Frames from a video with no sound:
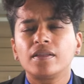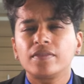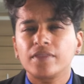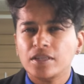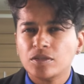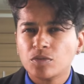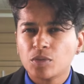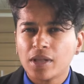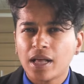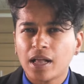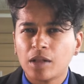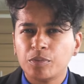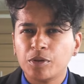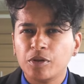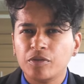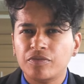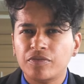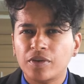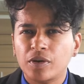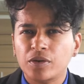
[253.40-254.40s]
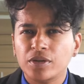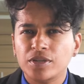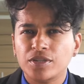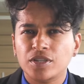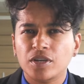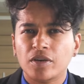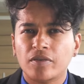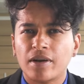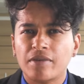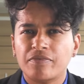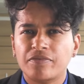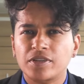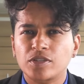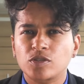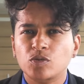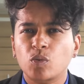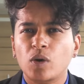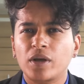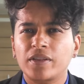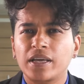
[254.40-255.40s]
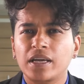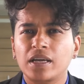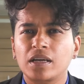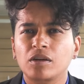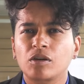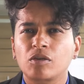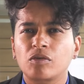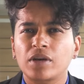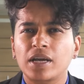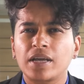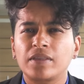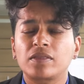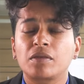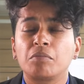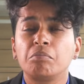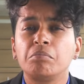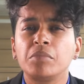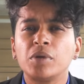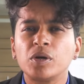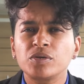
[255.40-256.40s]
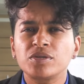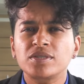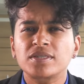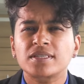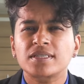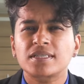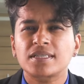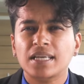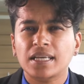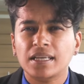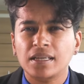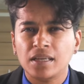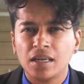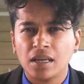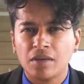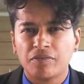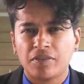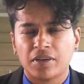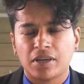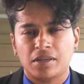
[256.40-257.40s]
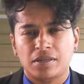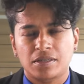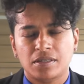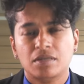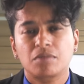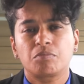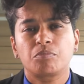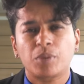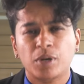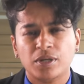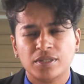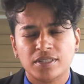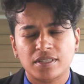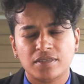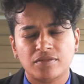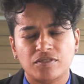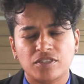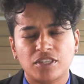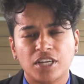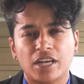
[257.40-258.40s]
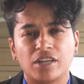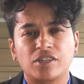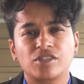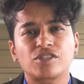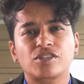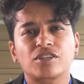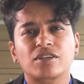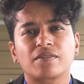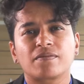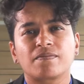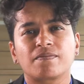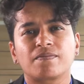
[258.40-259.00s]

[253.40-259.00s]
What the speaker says: This will help you focus your efforts where they can create the most significant positive change.